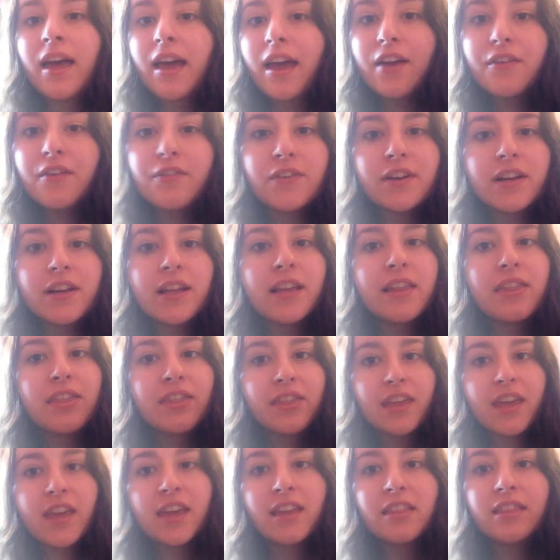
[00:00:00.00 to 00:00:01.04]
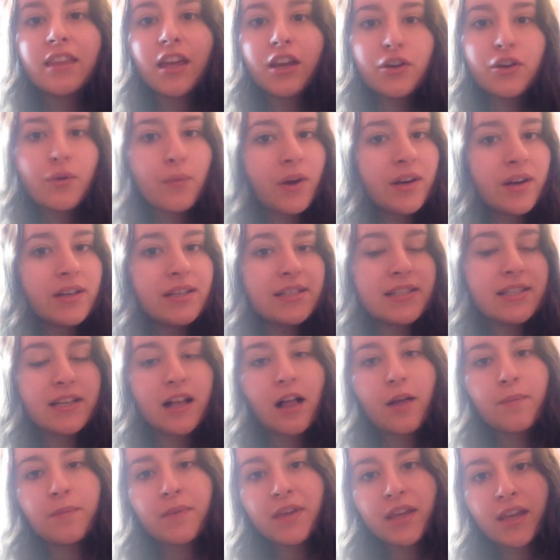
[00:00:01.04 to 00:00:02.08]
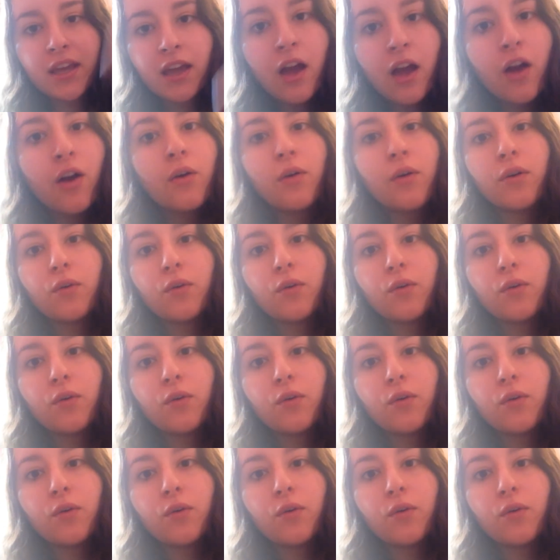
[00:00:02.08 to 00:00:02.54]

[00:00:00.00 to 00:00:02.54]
Everything that you want to tell me,